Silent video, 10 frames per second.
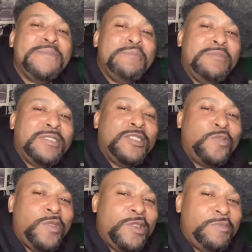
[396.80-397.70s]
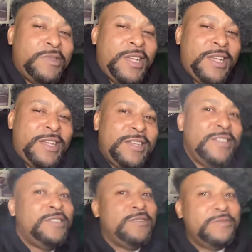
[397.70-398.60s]
But this one of them
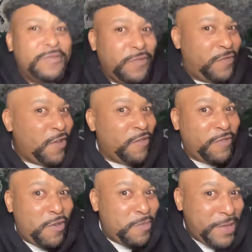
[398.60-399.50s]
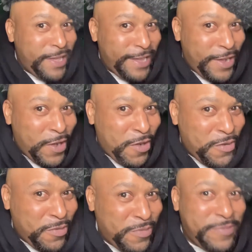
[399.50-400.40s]
days, Volvo Man owe.